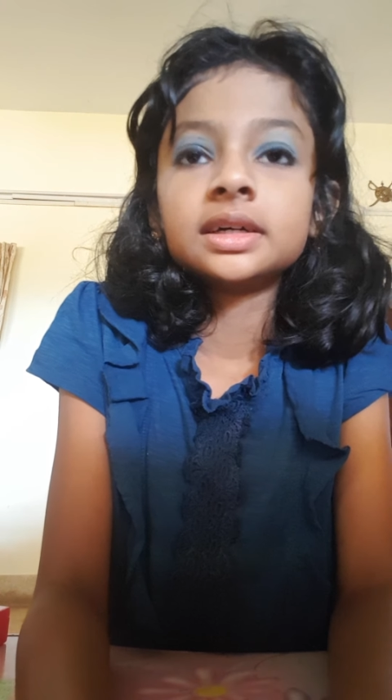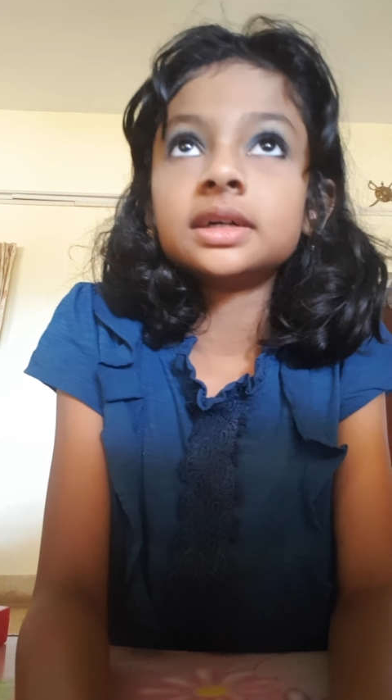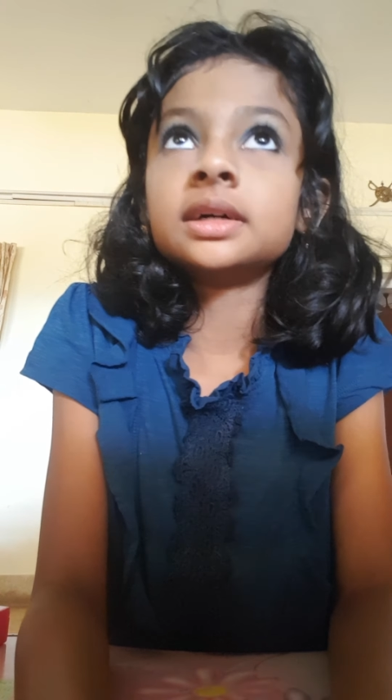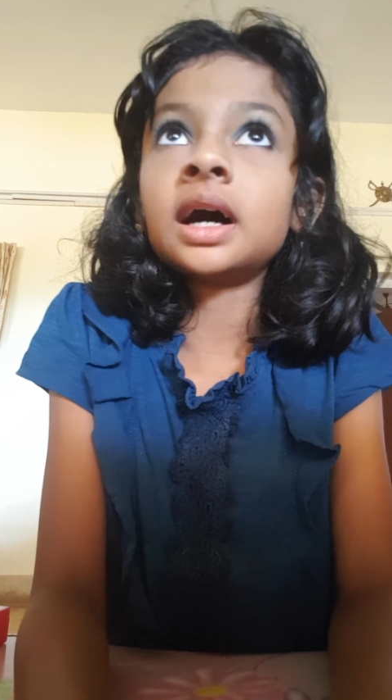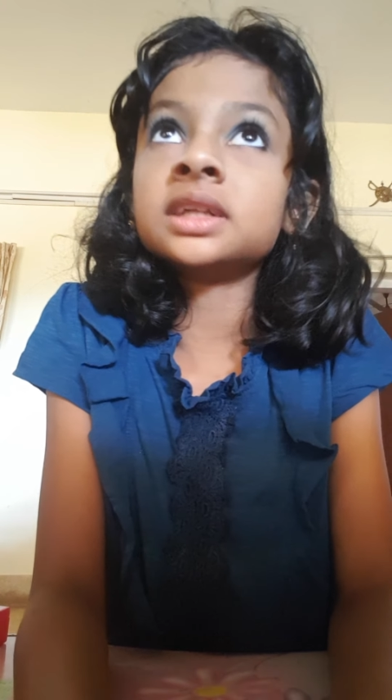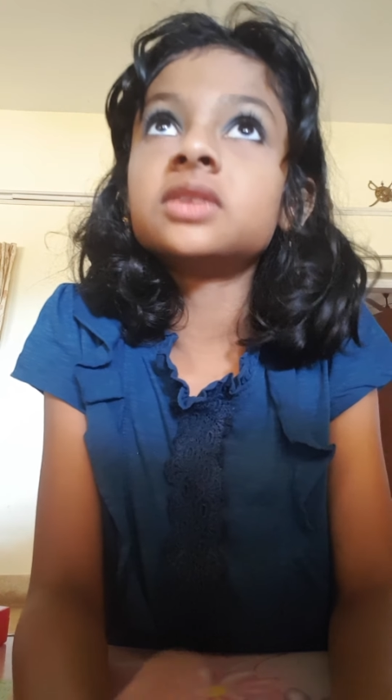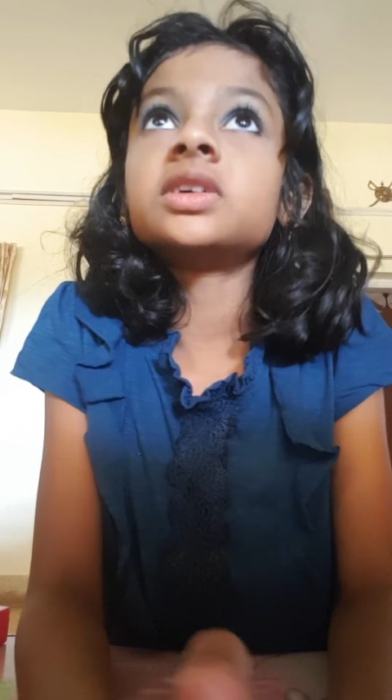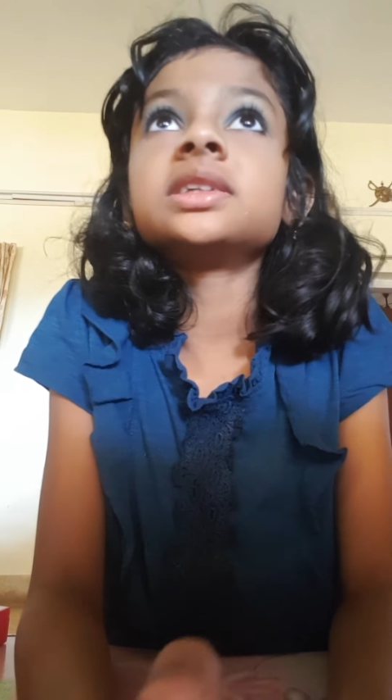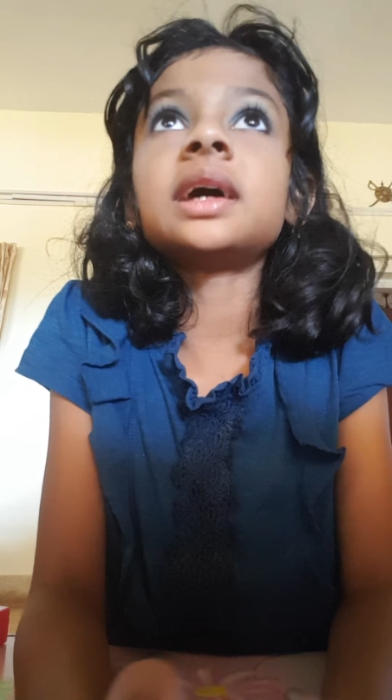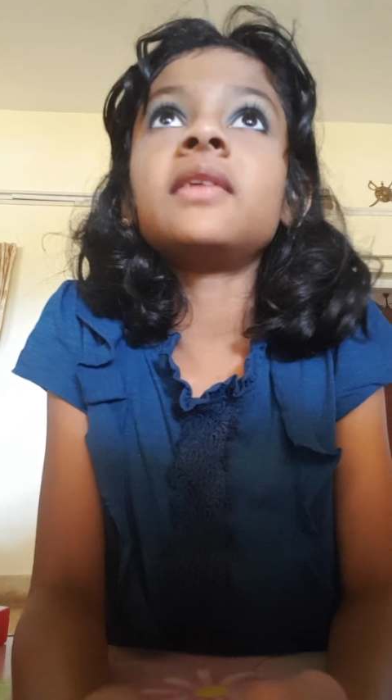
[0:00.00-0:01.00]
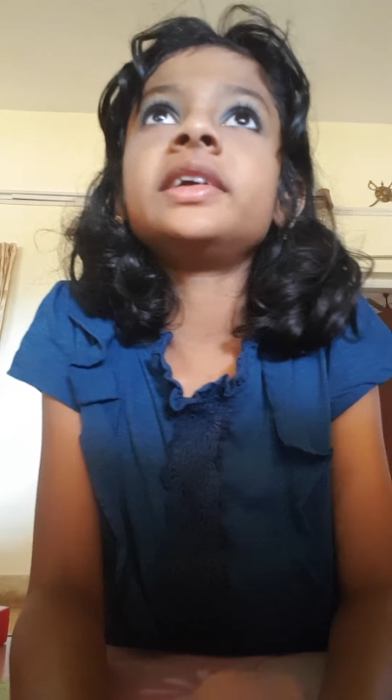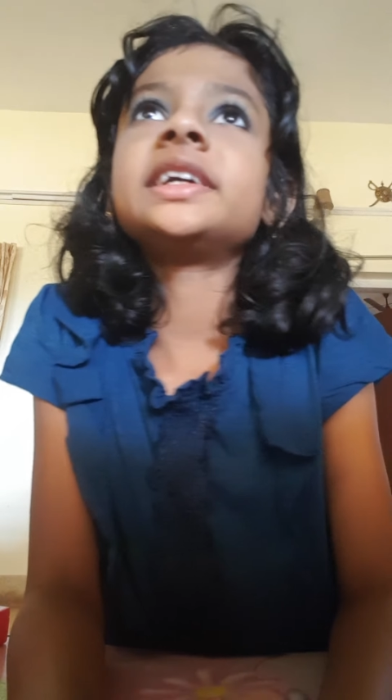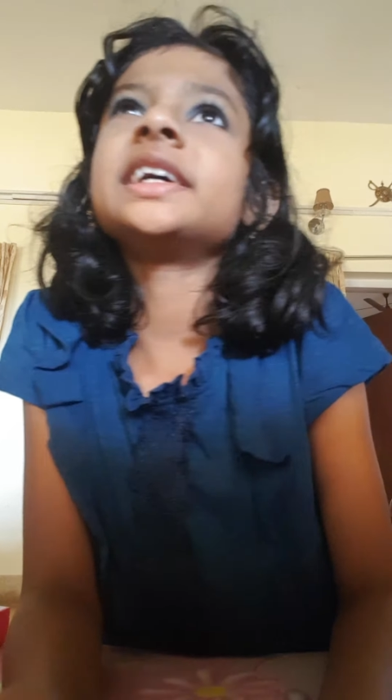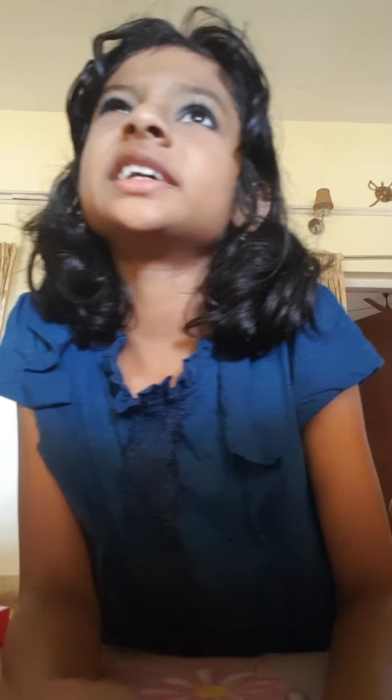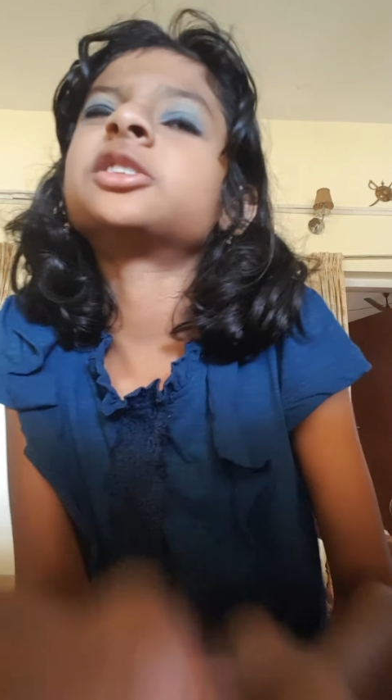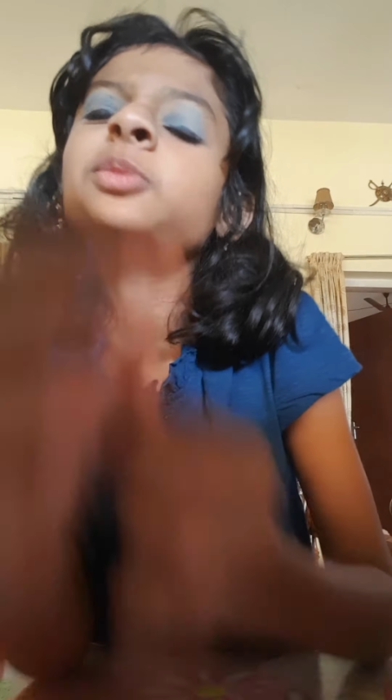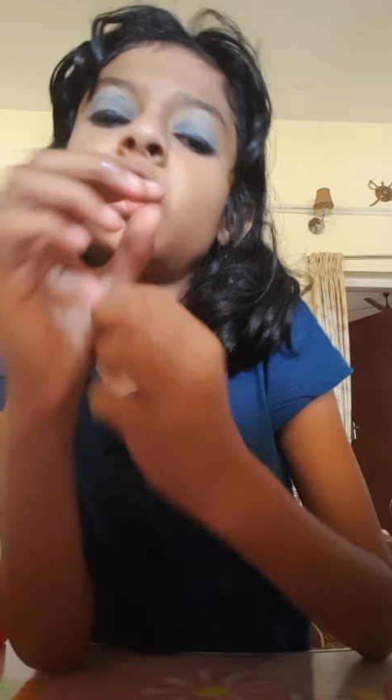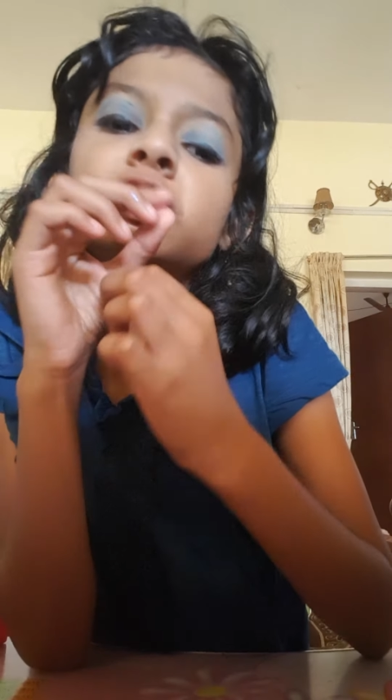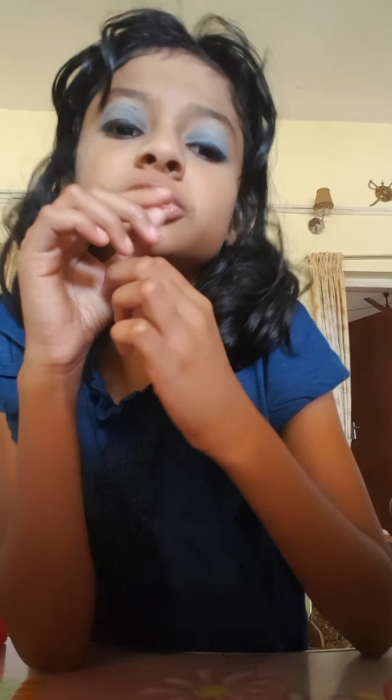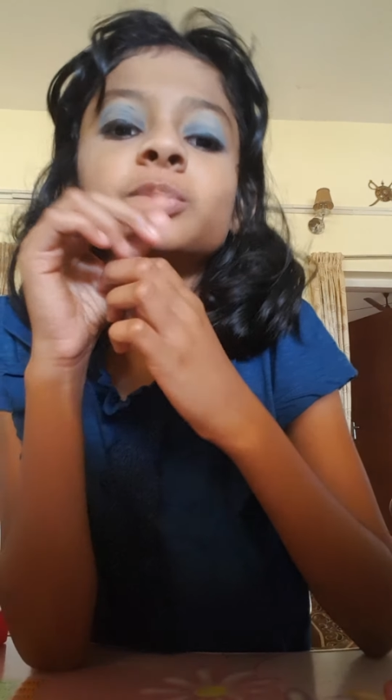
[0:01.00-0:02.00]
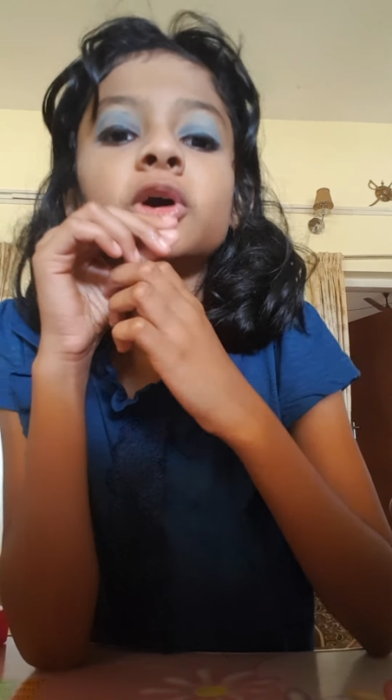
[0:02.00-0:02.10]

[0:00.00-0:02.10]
Otherwise, I will take small